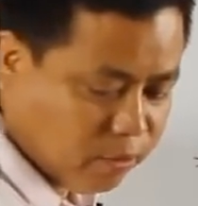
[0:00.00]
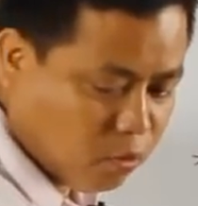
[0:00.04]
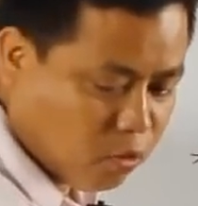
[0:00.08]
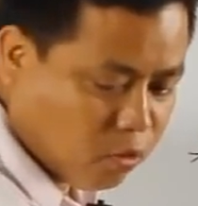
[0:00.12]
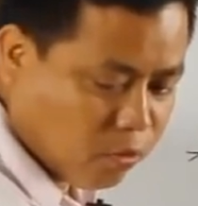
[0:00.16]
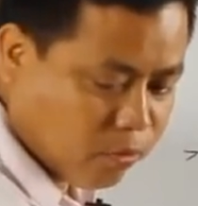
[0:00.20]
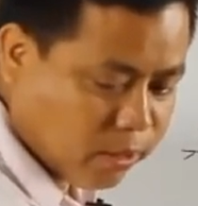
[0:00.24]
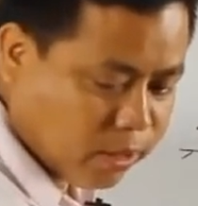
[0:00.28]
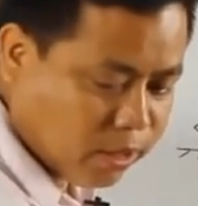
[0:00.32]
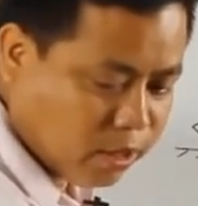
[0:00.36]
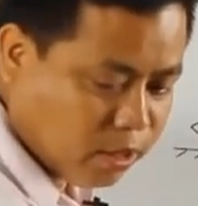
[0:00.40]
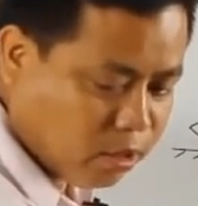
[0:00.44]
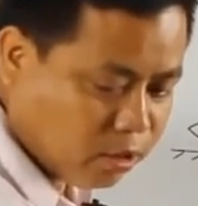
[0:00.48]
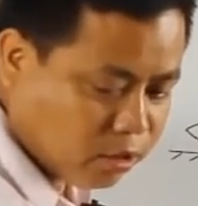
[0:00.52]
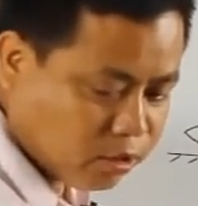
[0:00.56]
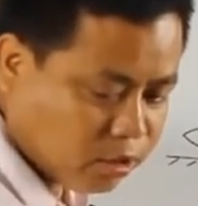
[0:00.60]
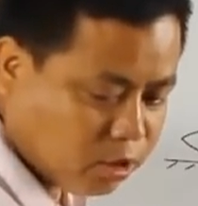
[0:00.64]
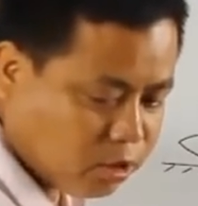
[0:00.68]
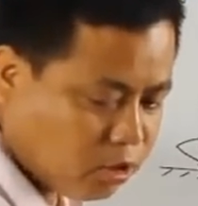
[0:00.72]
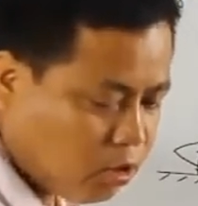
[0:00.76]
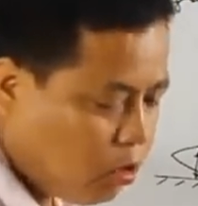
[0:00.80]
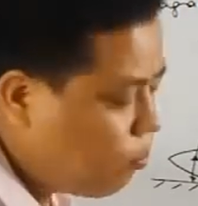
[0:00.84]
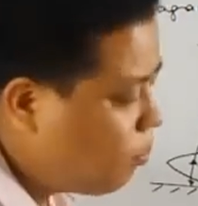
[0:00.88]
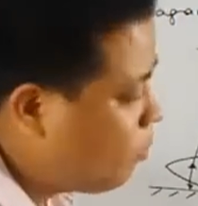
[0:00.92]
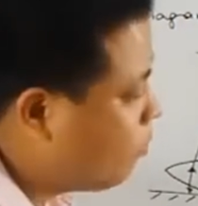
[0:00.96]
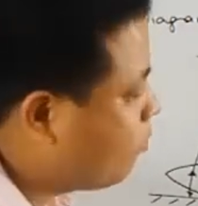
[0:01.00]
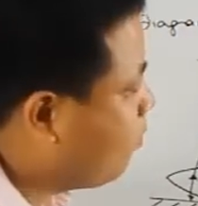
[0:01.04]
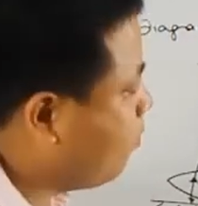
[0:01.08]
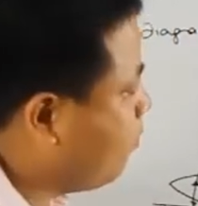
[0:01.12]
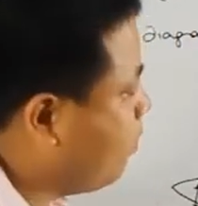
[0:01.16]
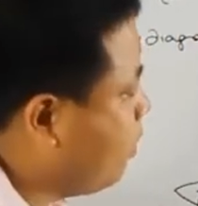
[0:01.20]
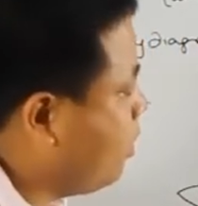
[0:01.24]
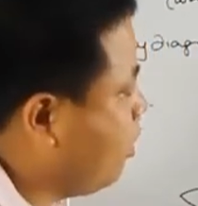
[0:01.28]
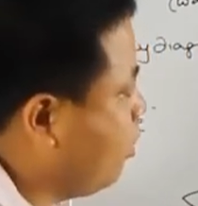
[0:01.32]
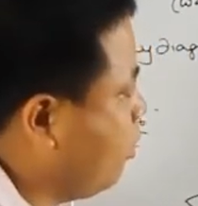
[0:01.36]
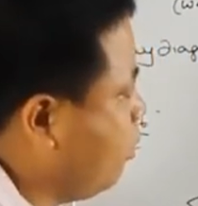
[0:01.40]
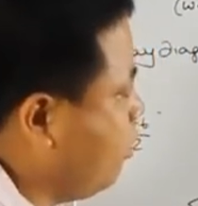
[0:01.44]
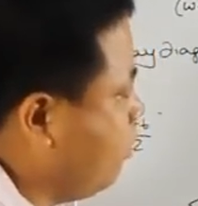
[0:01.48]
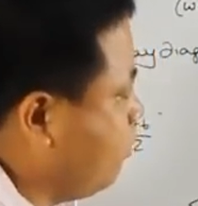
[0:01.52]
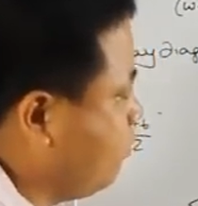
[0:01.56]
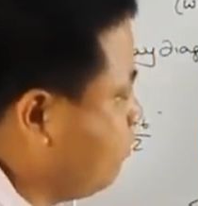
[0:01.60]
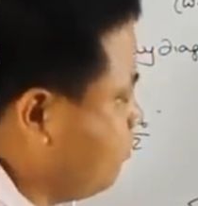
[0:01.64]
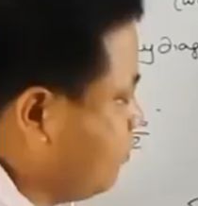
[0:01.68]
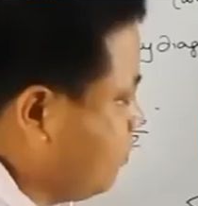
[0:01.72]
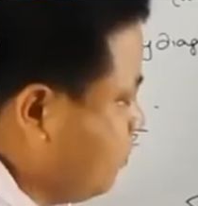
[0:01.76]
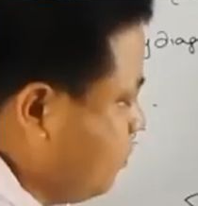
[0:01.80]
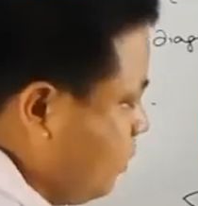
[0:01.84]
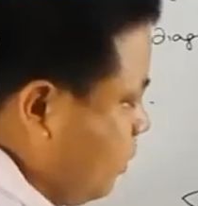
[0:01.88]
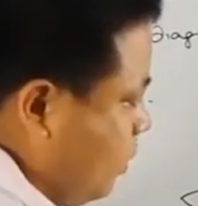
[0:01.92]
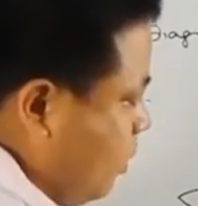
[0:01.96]
over here on the top of the mirror,
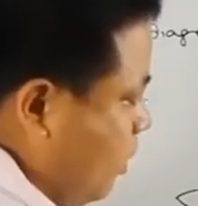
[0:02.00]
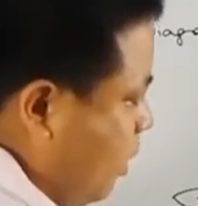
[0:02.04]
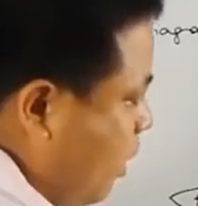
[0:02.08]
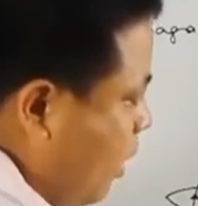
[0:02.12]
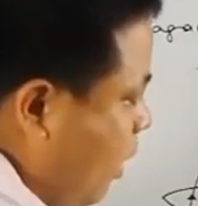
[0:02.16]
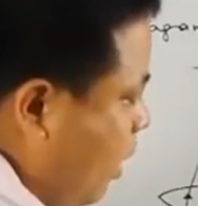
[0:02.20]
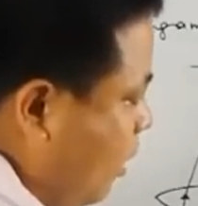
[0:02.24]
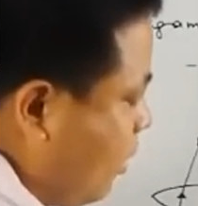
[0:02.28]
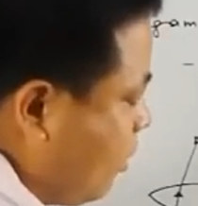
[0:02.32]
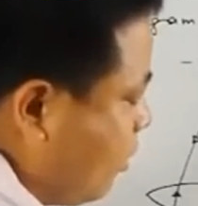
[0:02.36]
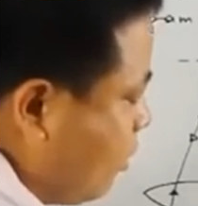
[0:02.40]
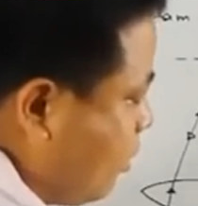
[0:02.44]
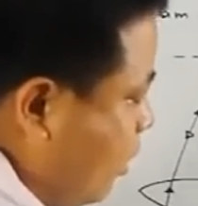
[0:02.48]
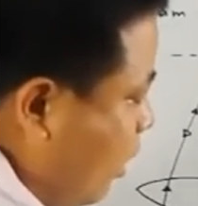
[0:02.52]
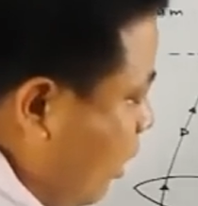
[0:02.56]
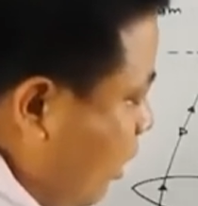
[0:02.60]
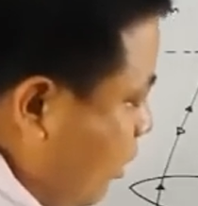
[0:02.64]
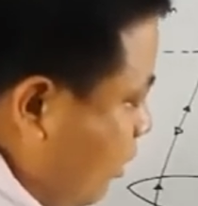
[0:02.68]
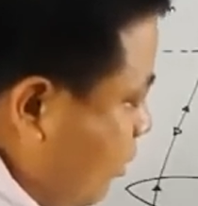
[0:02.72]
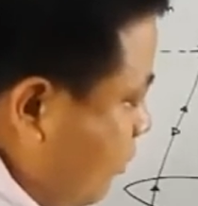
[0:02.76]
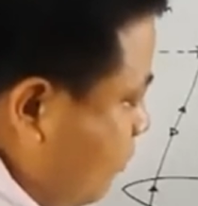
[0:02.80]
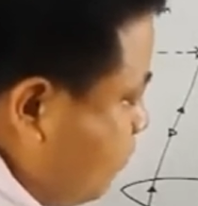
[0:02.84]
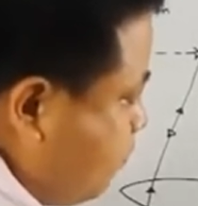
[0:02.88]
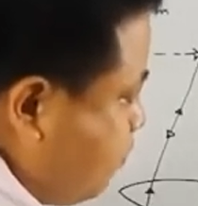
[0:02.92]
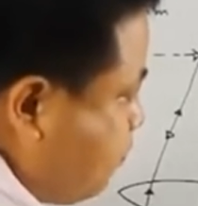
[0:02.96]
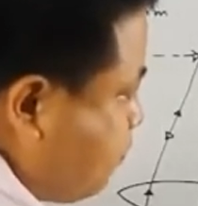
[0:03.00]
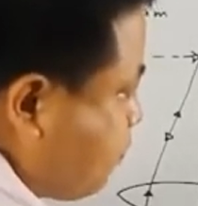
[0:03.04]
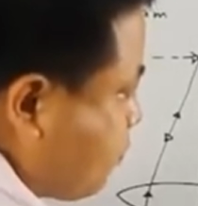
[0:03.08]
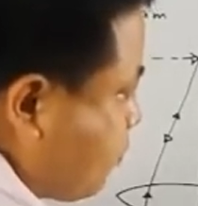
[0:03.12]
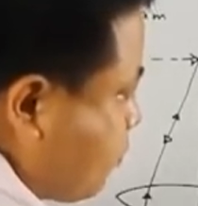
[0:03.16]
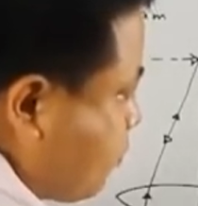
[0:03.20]
and then